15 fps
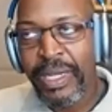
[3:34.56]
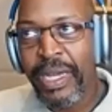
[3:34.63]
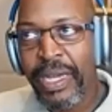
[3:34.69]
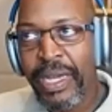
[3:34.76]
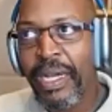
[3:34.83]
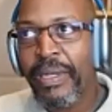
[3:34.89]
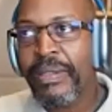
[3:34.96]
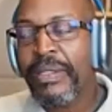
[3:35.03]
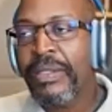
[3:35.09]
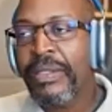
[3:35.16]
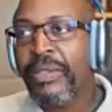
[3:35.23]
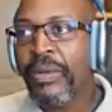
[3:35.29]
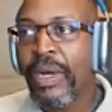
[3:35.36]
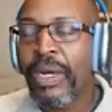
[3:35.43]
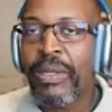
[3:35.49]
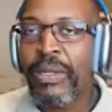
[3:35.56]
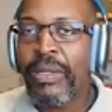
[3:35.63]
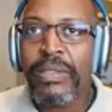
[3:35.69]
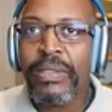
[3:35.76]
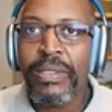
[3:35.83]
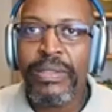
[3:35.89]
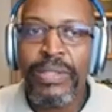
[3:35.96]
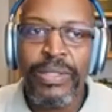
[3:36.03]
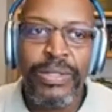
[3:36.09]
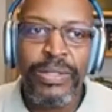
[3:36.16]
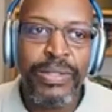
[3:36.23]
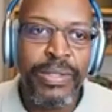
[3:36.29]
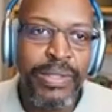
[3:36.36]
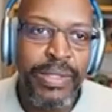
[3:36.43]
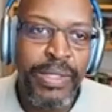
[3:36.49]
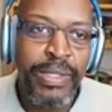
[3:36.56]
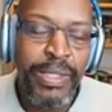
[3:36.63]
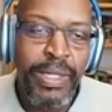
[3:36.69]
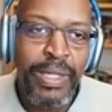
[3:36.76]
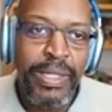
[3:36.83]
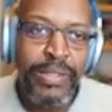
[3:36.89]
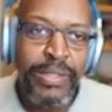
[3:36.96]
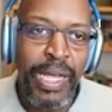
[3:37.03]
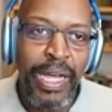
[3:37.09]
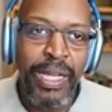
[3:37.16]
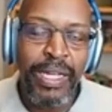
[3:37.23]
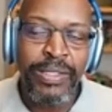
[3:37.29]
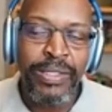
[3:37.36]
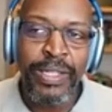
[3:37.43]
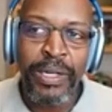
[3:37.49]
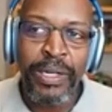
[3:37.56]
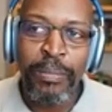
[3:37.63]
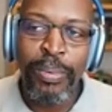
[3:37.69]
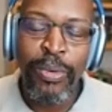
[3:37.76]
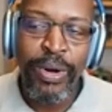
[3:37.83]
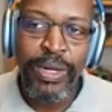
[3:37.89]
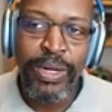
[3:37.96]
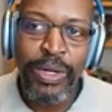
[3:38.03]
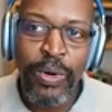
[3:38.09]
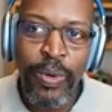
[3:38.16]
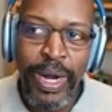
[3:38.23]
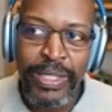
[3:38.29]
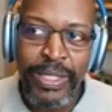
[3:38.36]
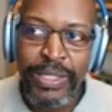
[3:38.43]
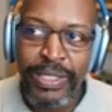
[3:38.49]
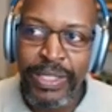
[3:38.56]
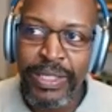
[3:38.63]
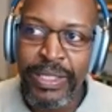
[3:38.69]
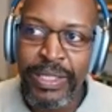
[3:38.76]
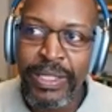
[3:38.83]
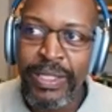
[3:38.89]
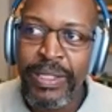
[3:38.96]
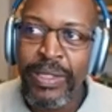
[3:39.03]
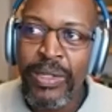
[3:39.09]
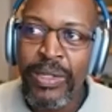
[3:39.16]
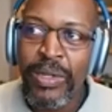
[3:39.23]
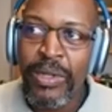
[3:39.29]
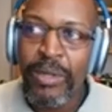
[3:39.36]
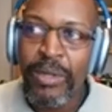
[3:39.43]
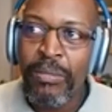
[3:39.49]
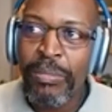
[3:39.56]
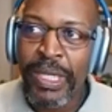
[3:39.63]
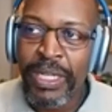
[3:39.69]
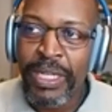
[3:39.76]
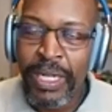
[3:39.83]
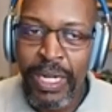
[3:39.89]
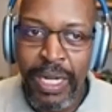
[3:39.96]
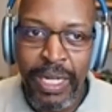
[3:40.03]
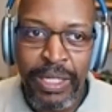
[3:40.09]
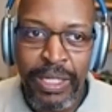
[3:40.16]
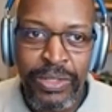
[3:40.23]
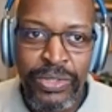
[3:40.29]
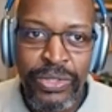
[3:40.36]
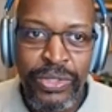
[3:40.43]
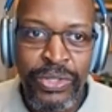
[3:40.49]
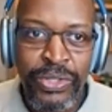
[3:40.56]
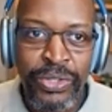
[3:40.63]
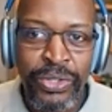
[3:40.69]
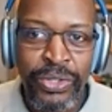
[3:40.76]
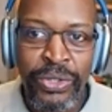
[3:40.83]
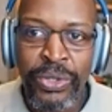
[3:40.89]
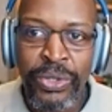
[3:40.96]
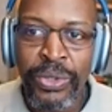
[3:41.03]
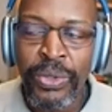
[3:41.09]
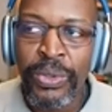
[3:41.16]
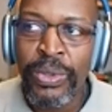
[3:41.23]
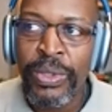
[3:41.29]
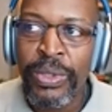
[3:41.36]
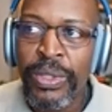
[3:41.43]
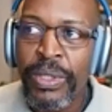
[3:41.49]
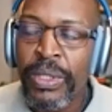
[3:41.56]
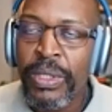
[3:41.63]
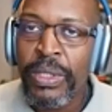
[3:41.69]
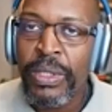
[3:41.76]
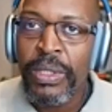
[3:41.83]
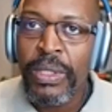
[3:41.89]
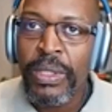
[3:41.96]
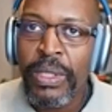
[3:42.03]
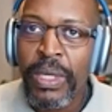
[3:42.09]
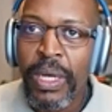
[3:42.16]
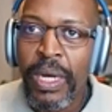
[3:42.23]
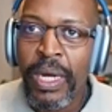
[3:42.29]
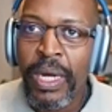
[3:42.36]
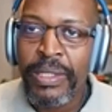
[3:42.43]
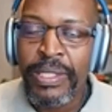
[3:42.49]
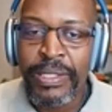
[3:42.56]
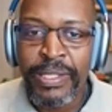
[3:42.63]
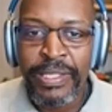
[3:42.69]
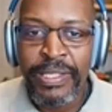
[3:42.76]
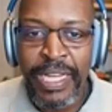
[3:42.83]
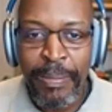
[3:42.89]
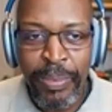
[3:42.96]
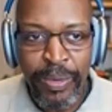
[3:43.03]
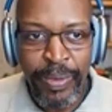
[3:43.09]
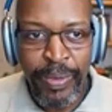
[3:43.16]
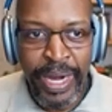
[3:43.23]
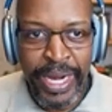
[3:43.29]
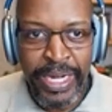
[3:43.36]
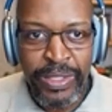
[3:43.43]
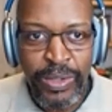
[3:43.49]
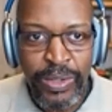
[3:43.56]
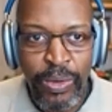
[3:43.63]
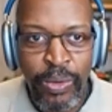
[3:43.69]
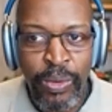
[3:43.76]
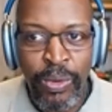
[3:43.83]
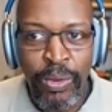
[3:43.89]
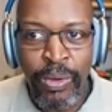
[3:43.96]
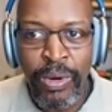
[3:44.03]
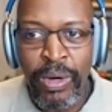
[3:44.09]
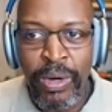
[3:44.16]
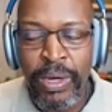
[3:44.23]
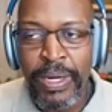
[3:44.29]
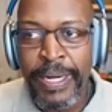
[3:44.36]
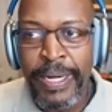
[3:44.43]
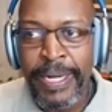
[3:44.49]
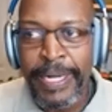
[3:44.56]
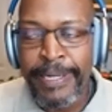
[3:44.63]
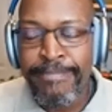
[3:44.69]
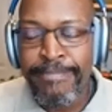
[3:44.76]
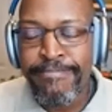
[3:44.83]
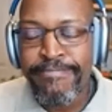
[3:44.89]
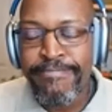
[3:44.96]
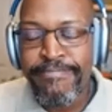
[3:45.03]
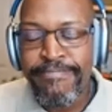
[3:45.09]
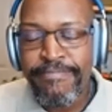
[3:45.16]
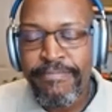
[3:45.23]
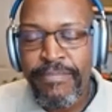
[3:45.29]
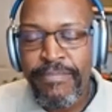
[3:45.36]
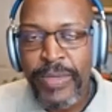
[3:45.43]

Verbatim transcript: Yeah, well, this is it's, a, it's an important question because to uh, to separate or um,